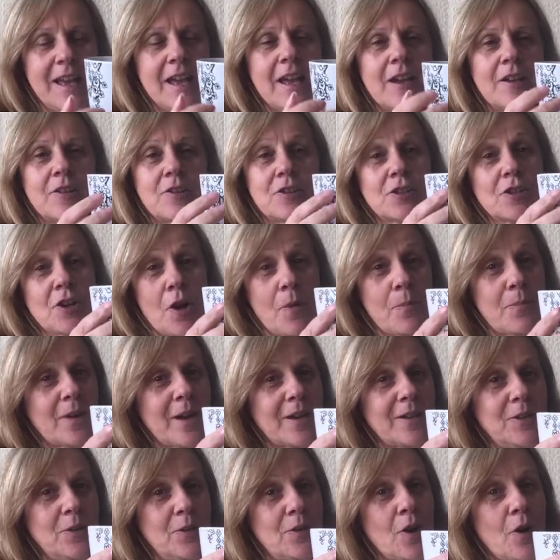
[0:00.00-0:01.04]
Just got a brand
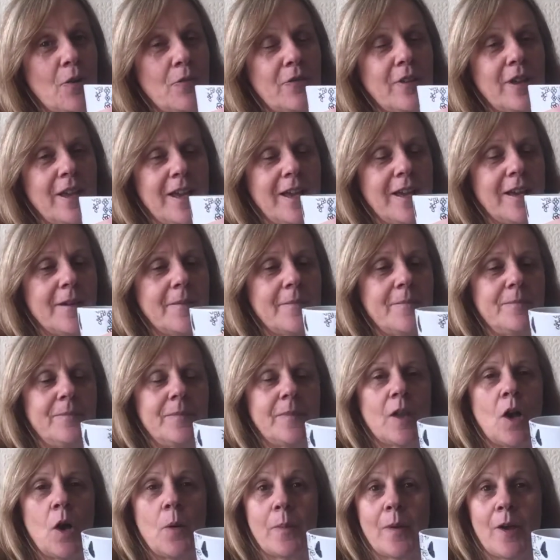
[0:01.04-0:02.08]
new coffee here.
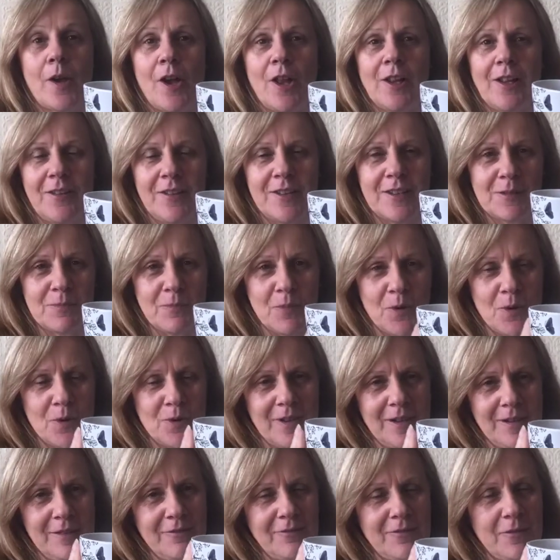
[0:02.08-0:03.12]
Up early this
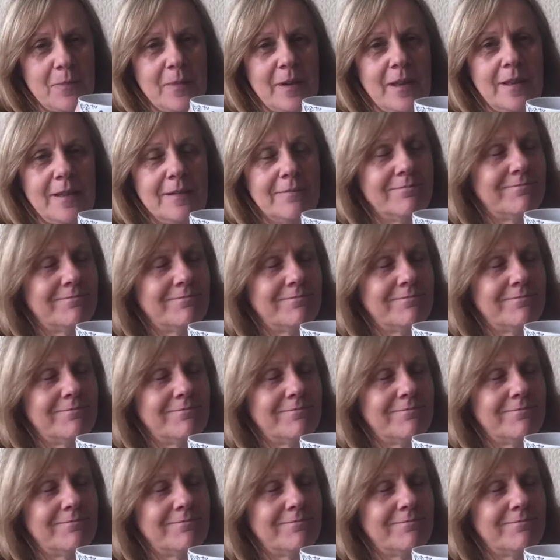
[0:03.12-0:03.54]
morning for me.